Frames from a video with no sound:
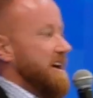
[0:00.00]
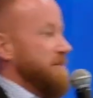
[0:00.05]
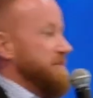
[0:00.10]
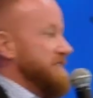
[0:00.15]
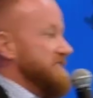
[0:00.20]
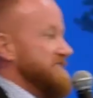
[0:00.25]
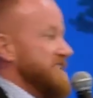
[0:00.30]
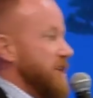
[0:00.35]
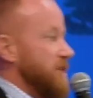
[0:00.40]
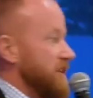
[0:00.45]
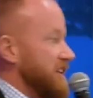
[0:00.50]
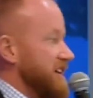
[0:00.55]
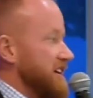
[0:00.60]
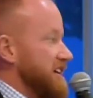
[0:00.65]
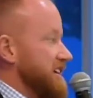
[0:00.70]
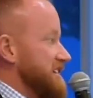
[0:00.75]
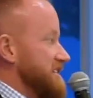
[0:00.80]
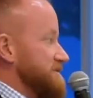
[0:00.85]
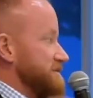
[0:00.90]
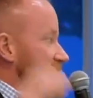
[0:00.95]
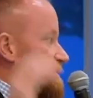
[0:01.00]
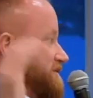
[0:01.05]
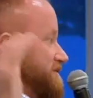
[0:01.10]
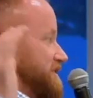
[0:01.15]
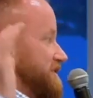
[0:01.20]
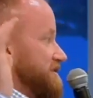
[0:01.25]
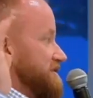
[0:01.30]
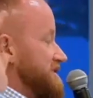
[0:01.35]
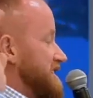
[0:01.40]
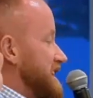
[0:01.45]
I'll be totally honest with
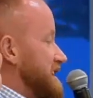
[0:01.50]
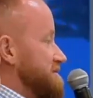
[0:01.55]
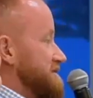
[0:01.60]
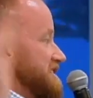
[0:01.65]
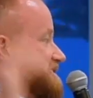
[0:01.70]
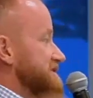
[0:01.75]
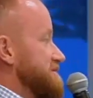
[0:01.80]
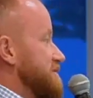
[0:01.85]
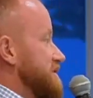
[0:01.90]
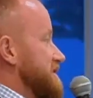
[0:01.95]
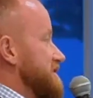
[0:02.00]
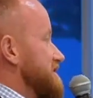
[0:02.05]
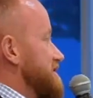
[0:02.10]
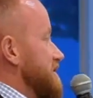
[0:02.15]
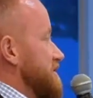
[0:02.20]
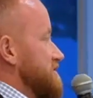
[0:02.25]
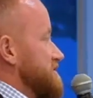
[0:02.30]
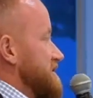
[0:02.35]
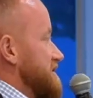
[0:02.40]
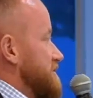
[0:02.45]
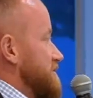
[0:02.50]
you, there are times I just wanted to close